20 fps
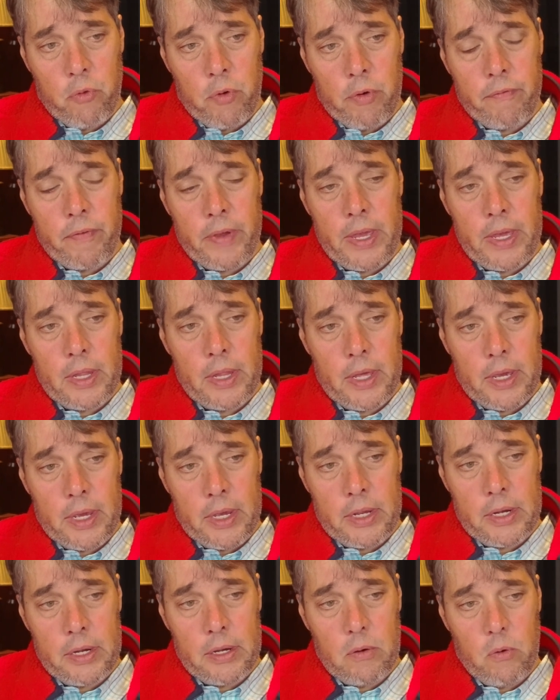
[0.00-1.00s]

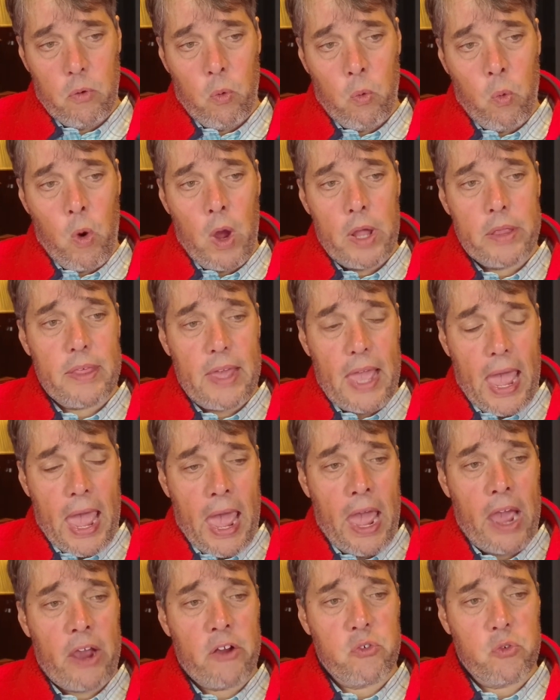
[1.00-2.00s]
revealing what the
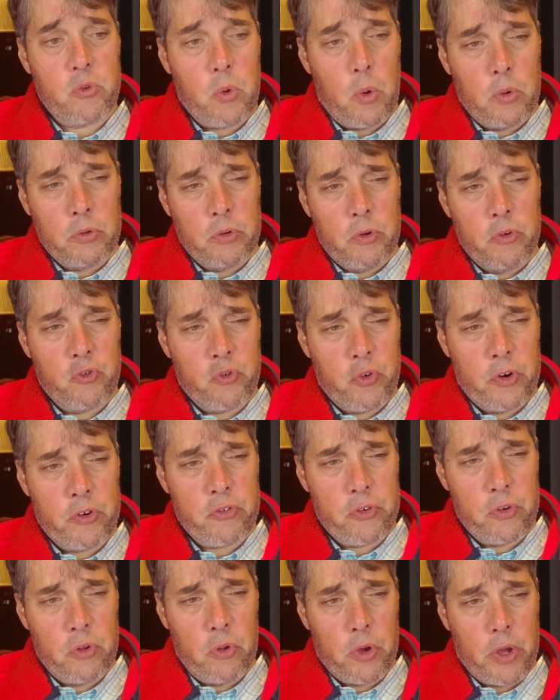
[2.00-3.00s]
actual
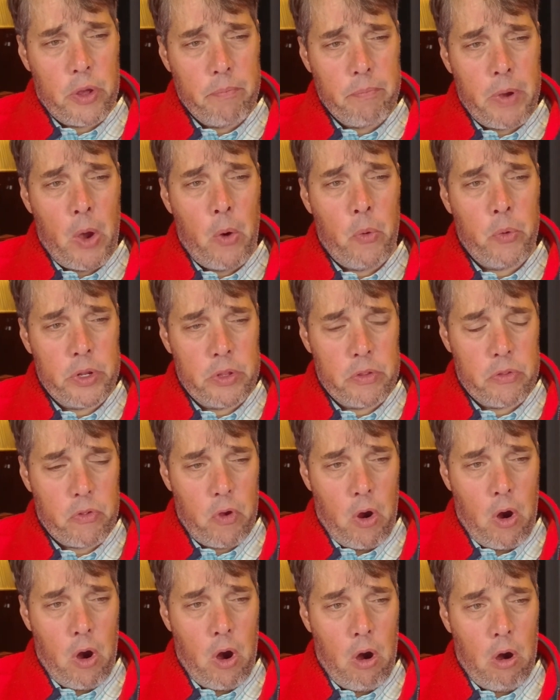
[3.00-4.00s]
nutritional
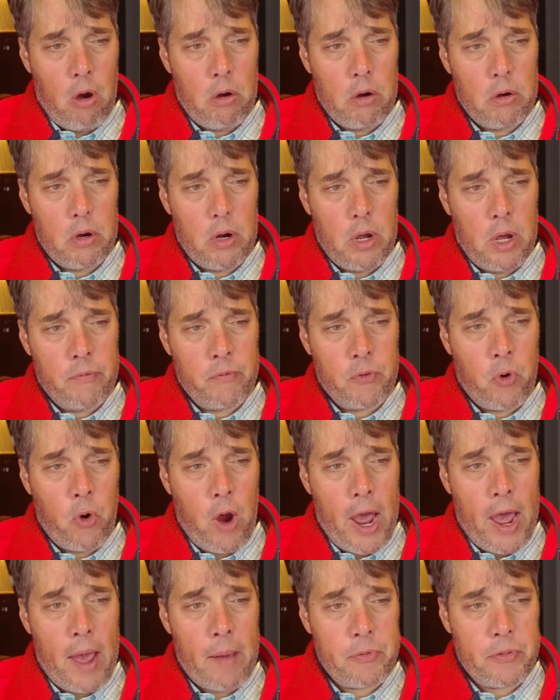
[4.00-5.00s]
components are of
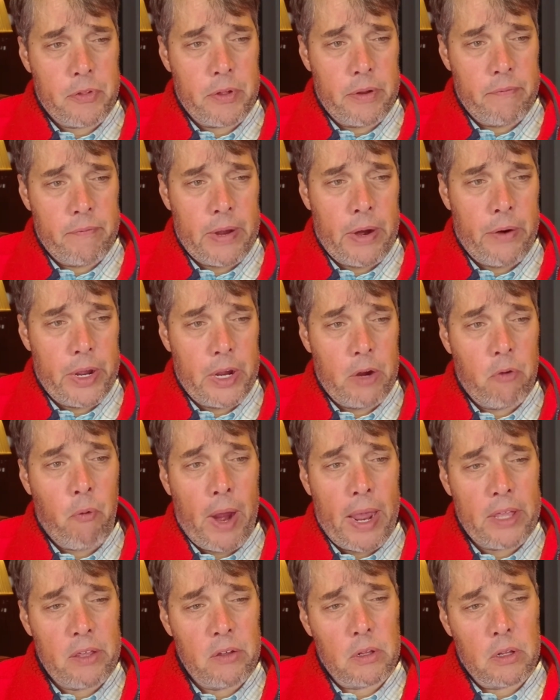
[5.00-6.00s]
crops at a very
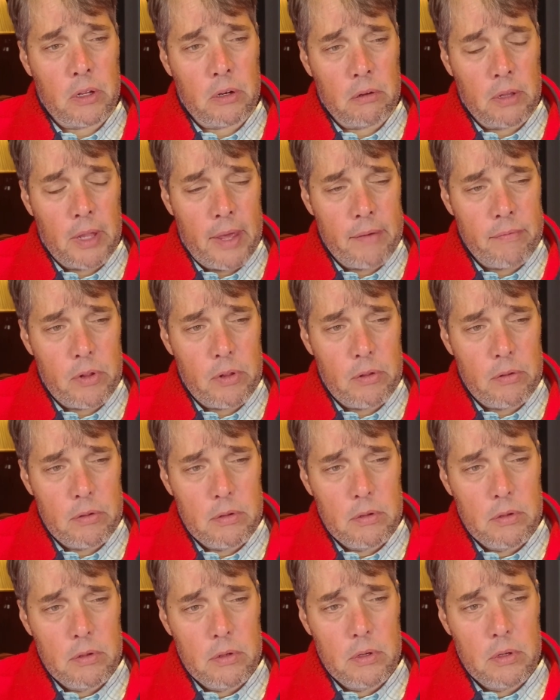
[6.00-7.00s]
granular level
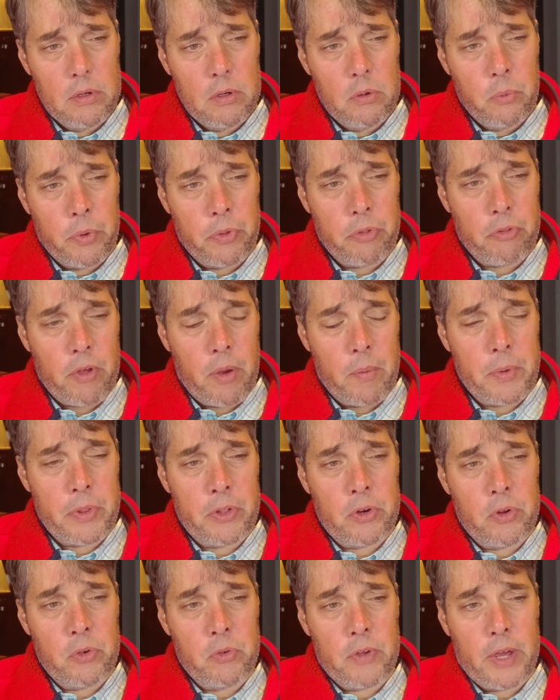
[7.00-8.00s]
with some
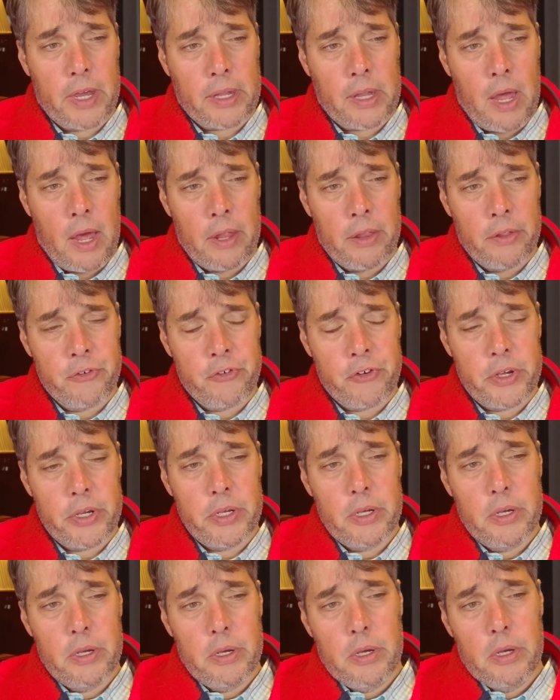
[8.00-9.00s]
of the new
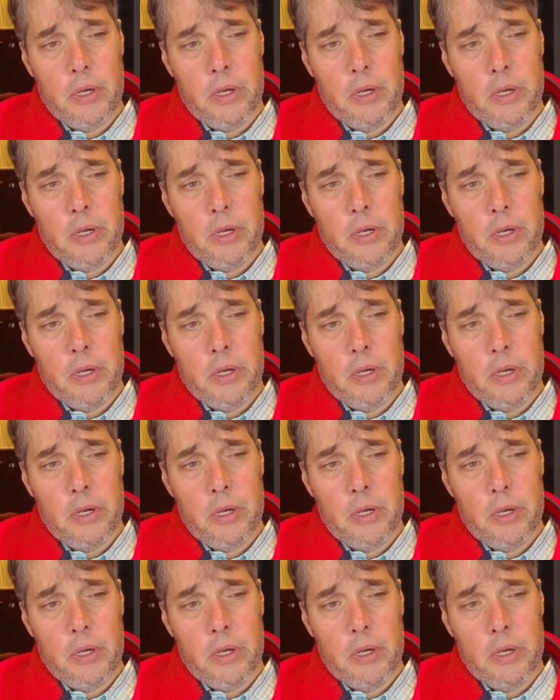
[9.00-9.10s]
technology.